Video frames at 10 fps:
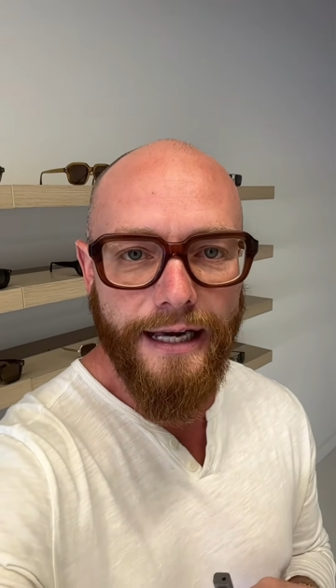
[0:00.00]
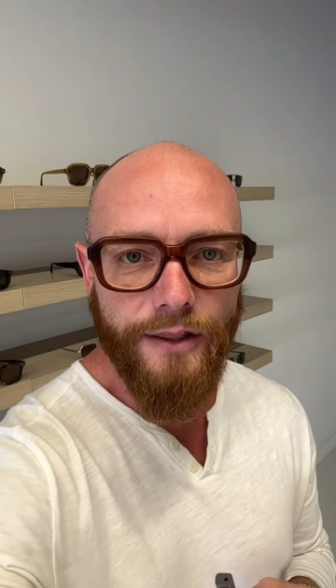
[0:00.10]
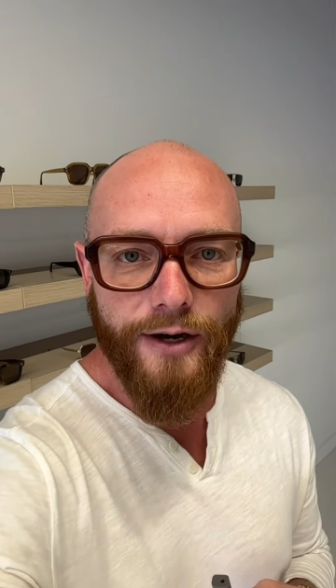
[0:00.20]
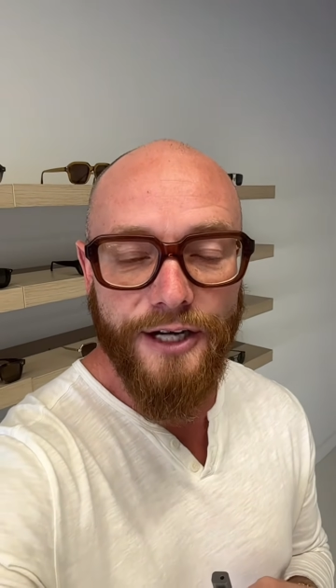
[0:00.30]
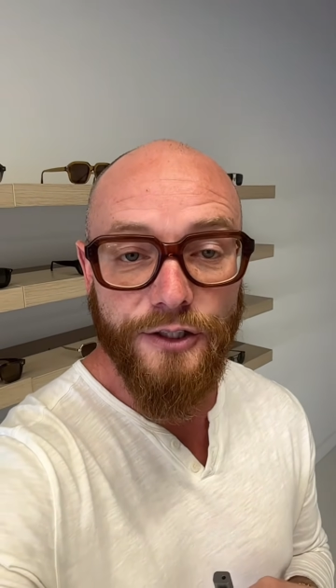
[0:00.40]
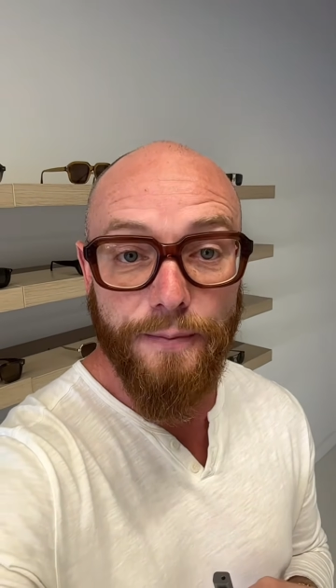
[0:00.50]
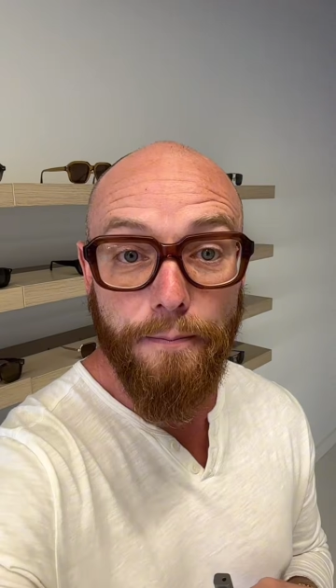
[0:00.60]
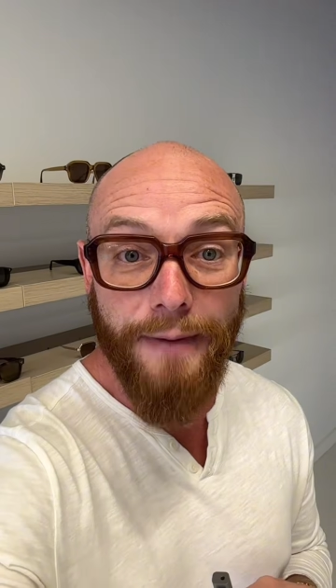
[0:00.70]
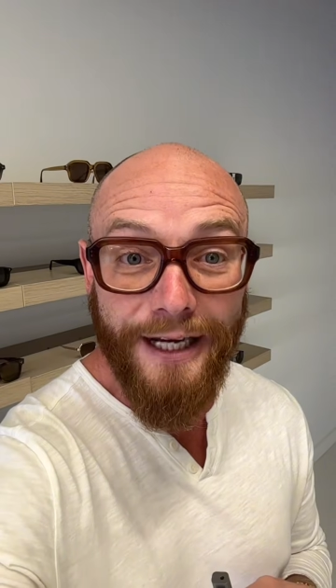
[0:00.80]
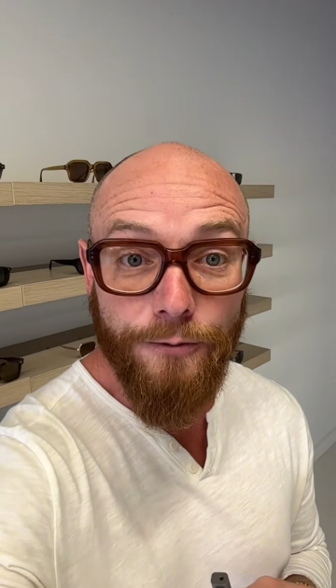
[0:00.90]
They're actually
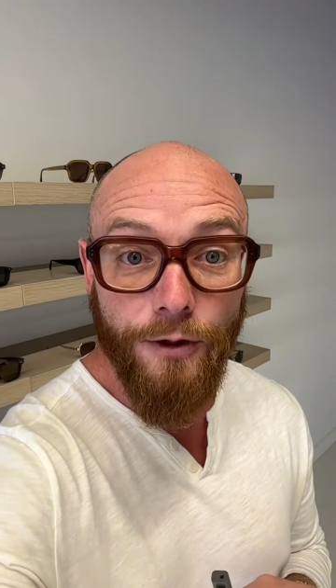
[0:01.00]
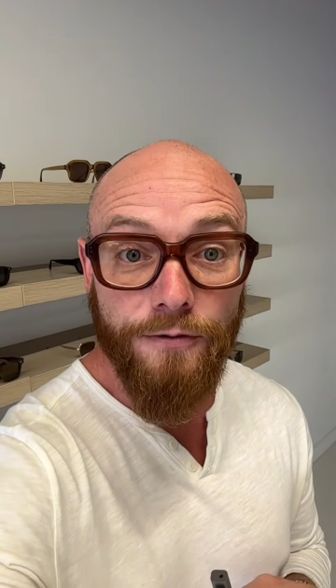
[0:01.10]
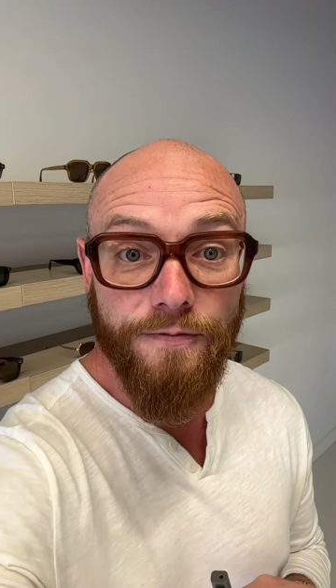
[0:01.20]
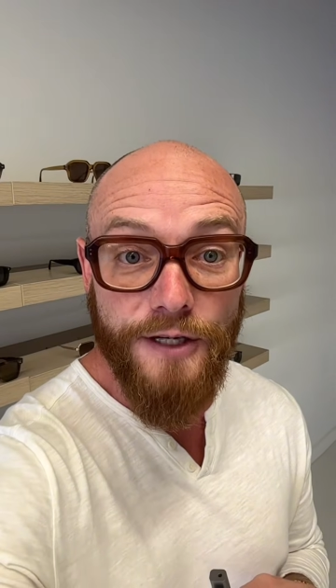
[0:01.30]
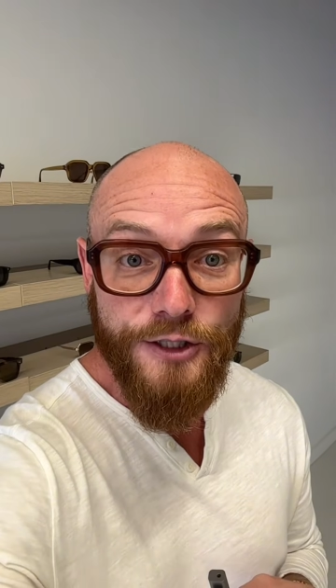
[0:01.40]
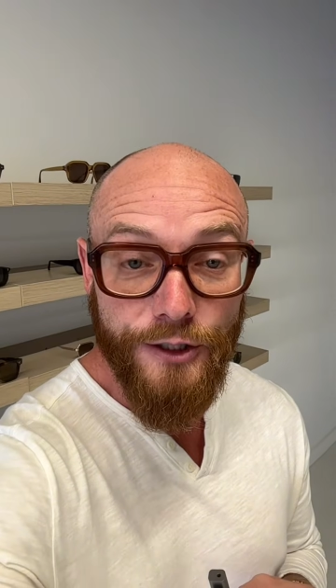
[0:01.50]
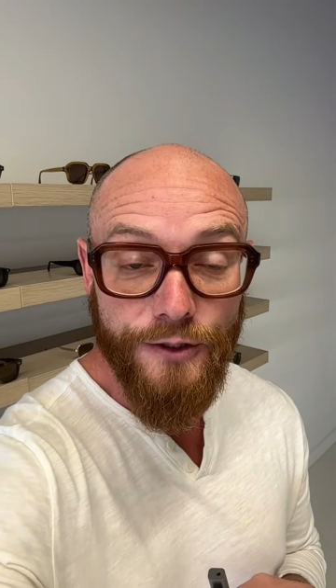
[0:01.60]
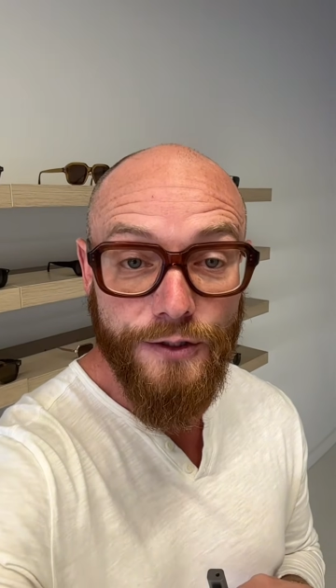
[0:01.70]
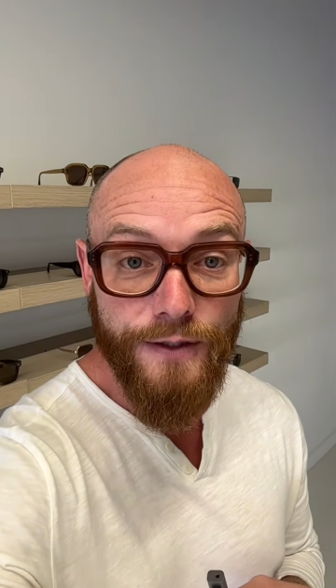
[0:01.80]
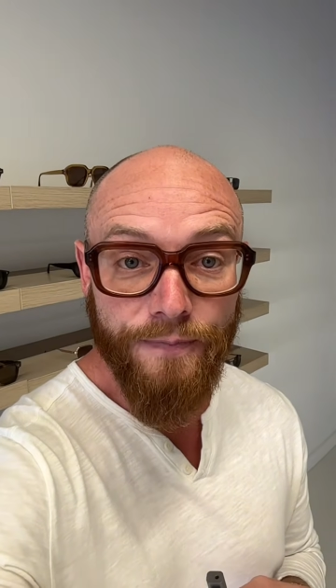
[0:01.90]
micro
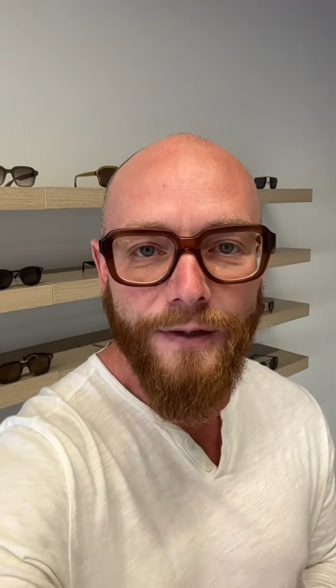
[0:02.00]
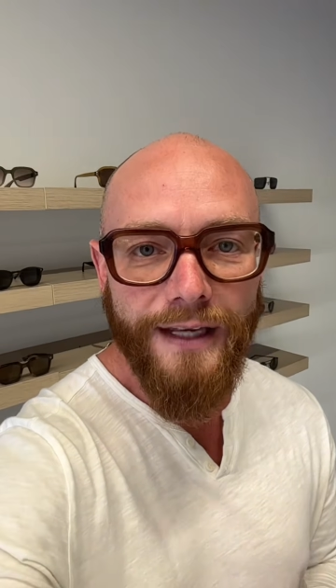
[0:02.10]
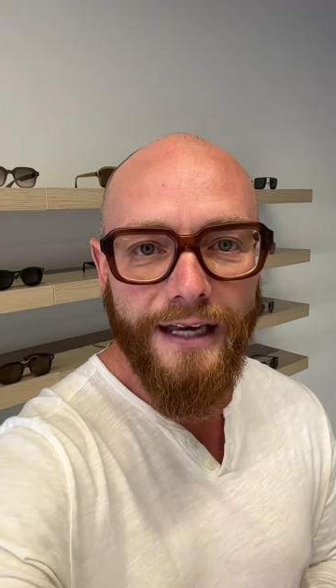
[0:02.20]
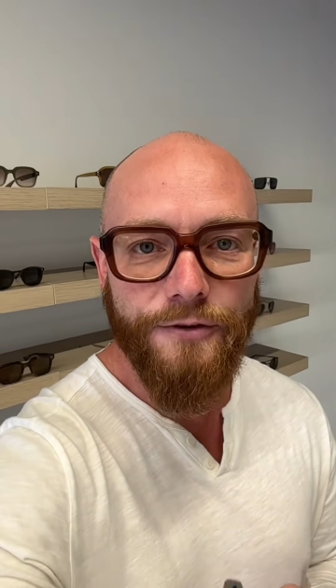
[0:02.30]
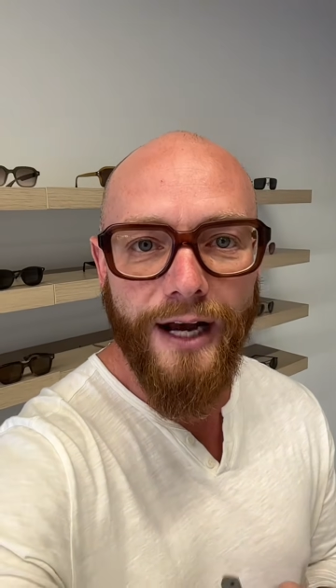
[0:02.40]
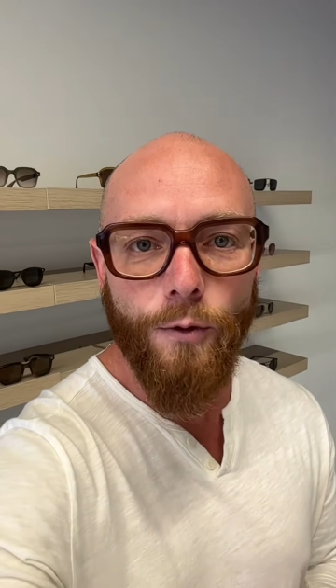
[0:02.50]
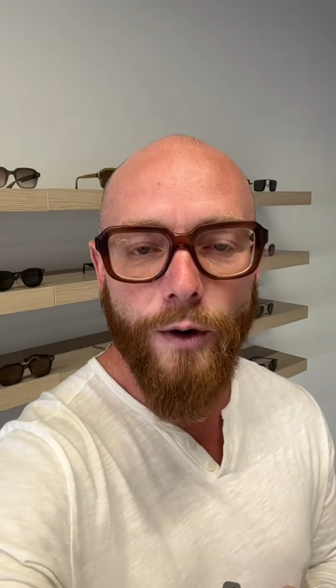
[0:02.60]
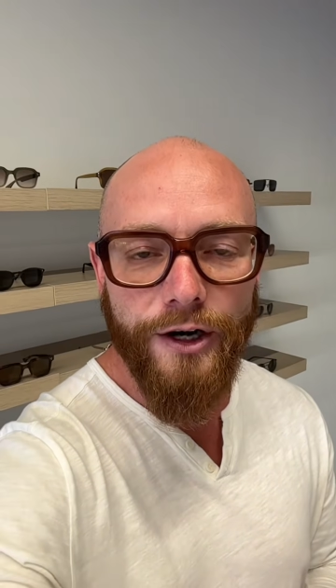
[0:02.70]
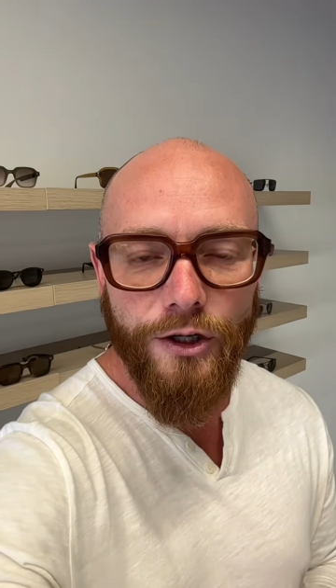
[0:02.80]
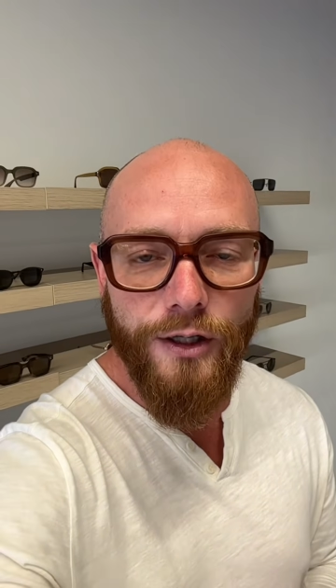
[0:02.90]
fissures. If you're not
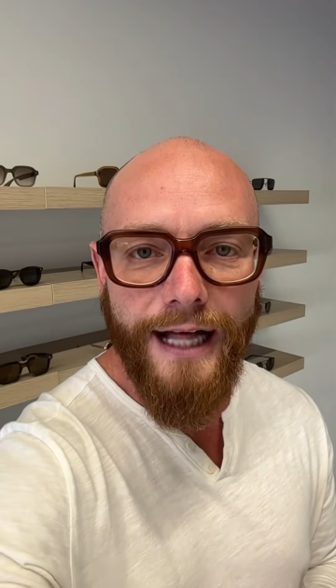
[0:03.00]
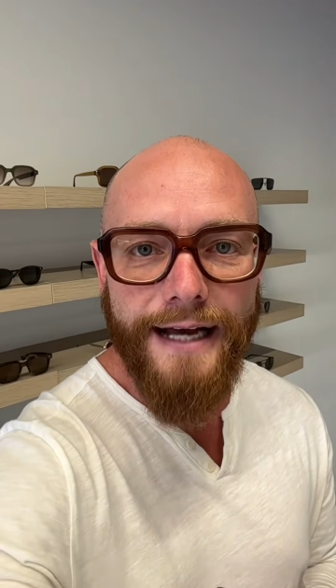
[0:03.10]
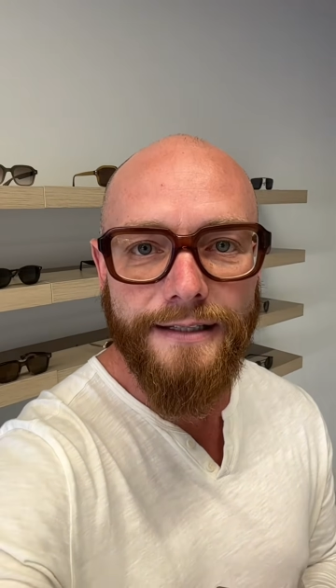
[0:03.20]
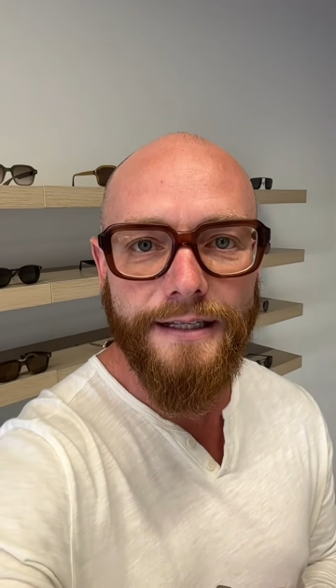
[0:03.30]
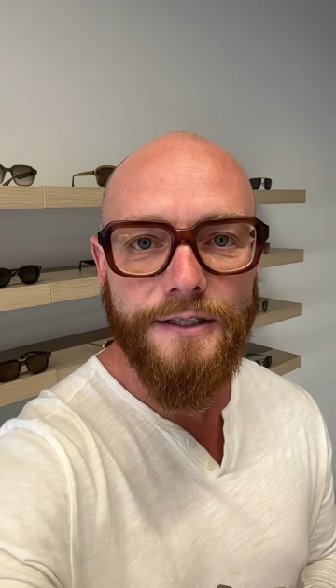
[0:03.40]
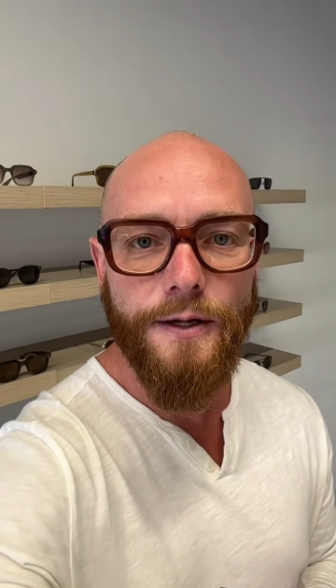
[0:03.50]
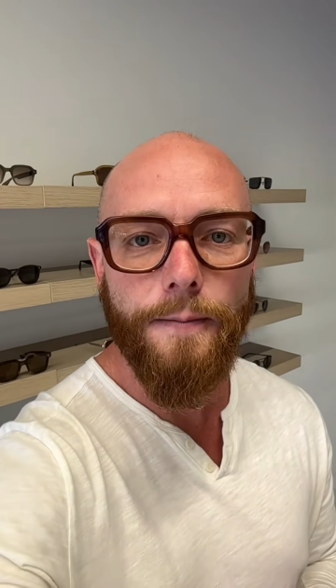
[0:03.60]
wearing your glasses,